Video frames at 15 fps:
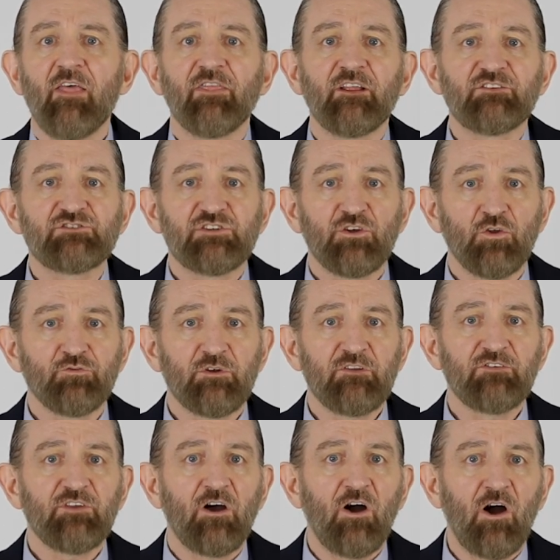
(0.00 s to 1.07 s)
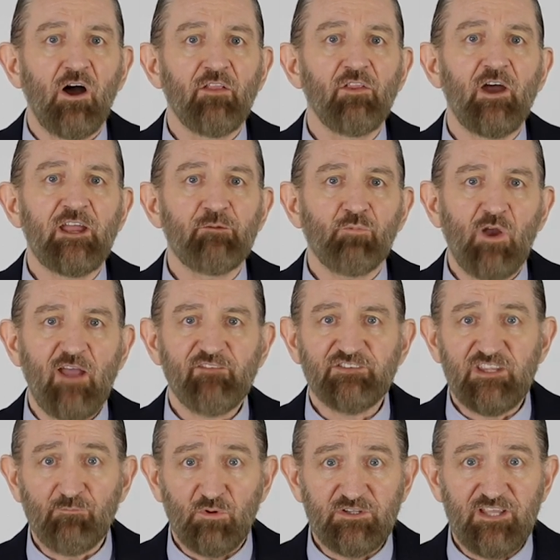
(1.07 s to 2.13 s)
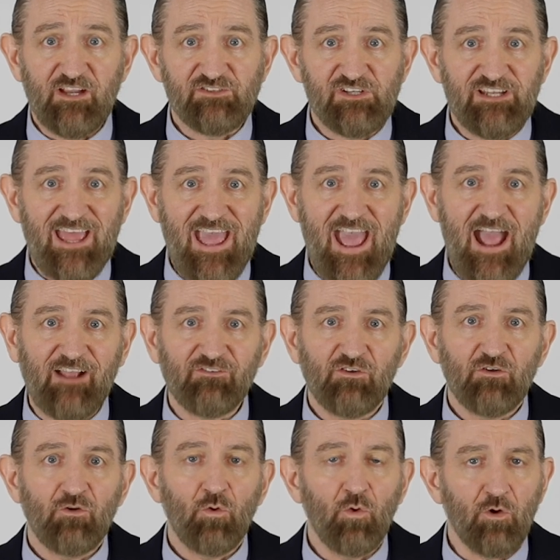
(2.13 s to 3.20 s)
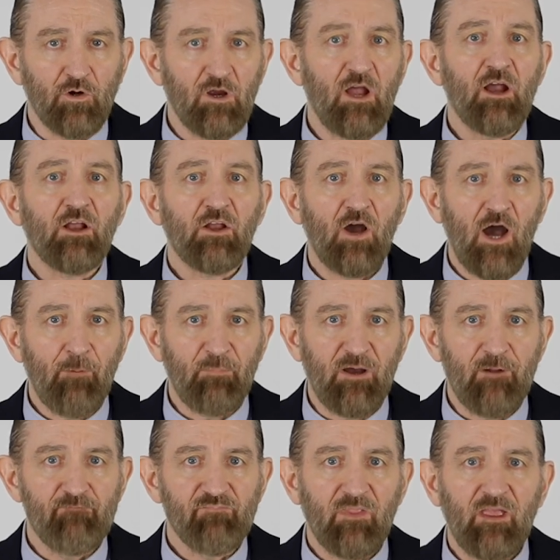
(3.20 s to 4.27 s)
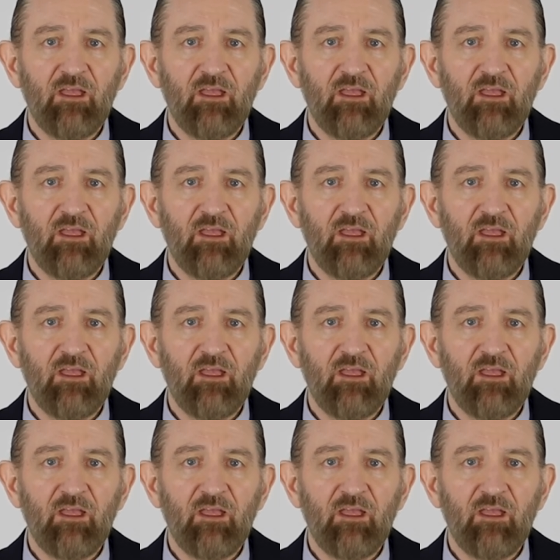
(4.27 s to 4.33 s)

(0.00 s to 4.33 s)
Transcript: the Children's Online Privacy Protection Act, or COPPA.